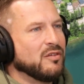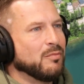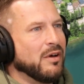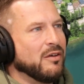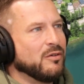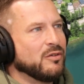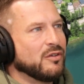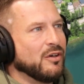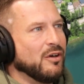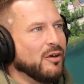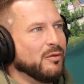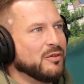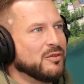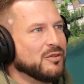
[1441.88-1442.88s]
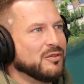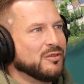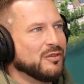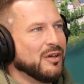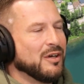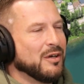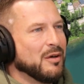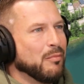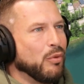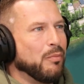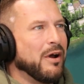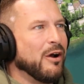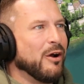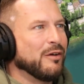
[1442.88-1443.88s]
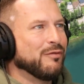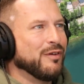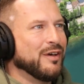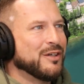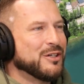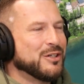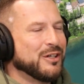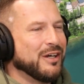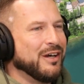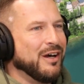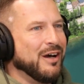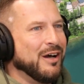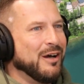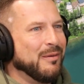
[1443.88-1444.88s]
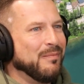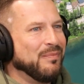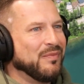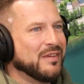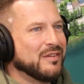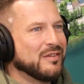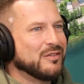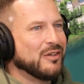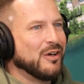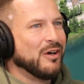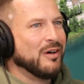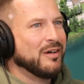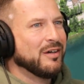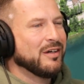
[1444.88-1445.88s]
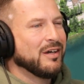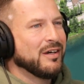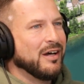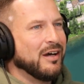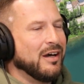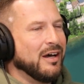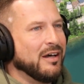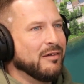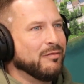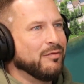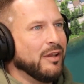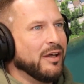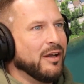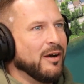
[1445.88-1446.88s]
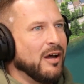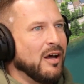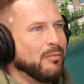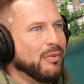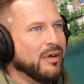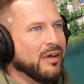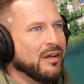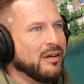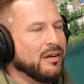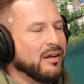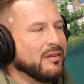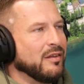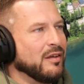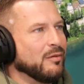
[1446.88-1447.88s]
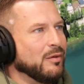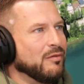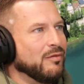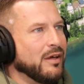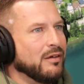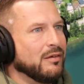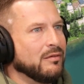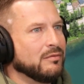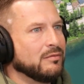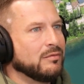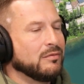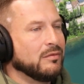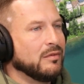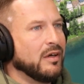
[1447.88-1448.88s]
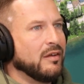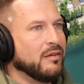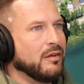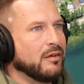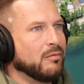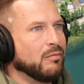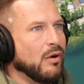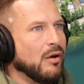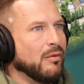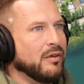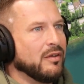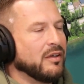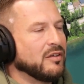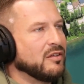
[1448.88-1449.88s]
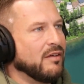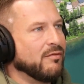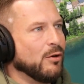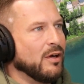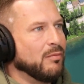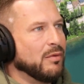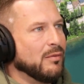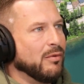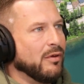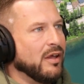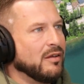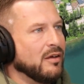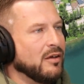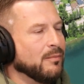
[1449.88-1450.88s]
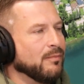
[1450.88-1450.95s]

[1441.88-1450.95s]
my other skill, which is preparing fish. So I filleted it up, and I think we fed, probably like 7 or 8 people that day.